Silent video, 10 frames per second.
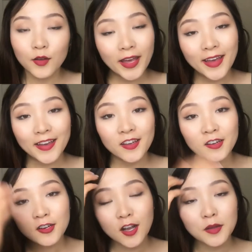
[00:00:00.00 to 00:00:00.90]
Okay,
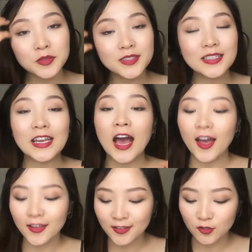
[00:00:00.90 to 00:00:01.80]
here comes the
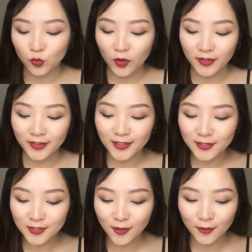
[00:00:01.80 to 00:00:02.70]
high-end one.
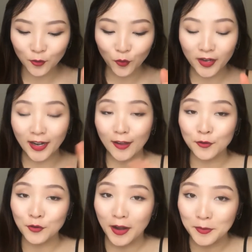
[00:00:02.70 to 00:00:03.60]
These are the one I
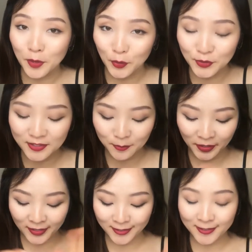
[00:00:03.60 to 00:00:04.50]
cry most
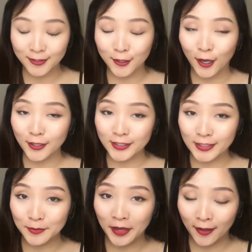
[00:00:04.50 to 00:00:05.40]
because they're not
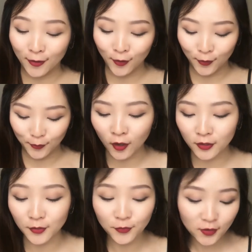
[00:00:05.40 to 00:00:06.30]
cheap at all.
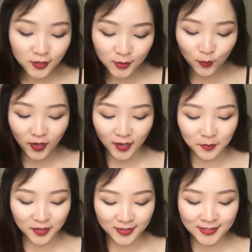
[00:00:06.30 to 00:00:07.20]
Well, the first one
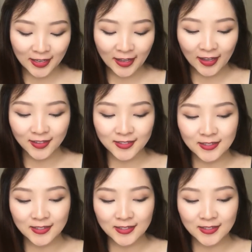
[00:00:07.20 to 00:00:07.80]
I'm gonna say is